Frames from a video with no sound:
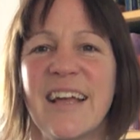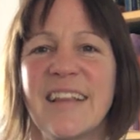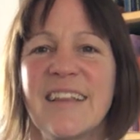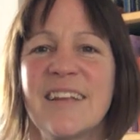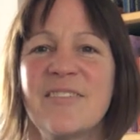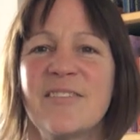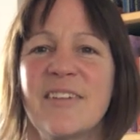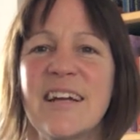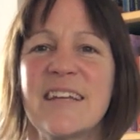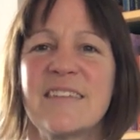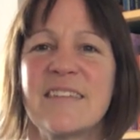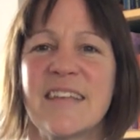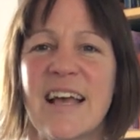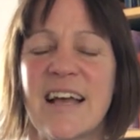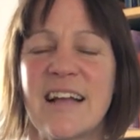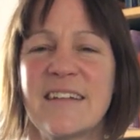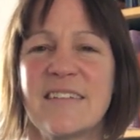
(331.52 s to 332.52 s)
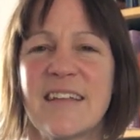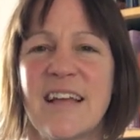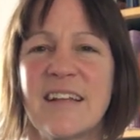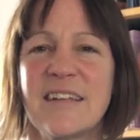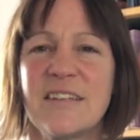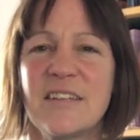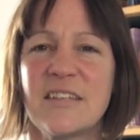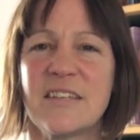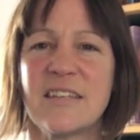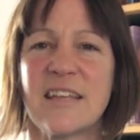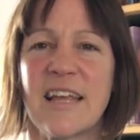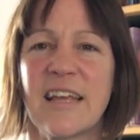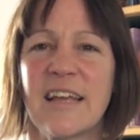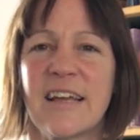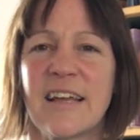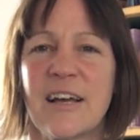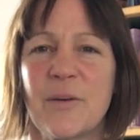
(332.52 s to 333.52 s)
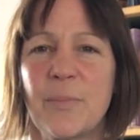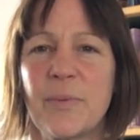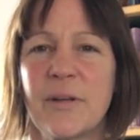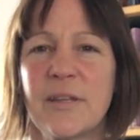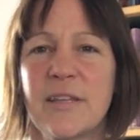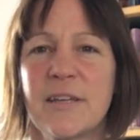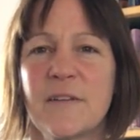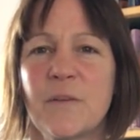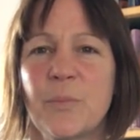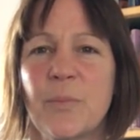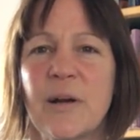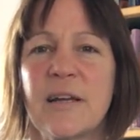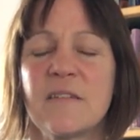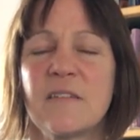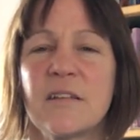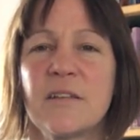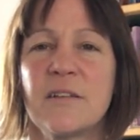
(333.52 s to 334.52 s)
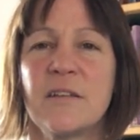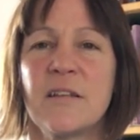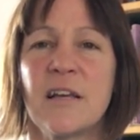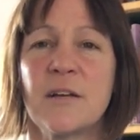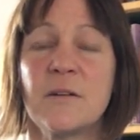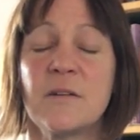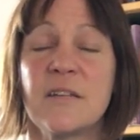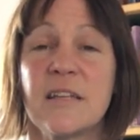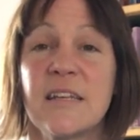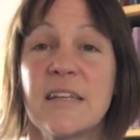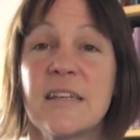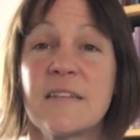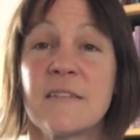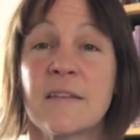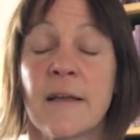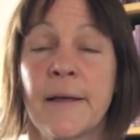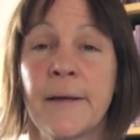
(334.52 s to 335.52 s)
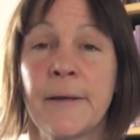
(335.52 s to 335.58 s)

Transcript: and then rest the hands down and just take a couple of those breaths and notice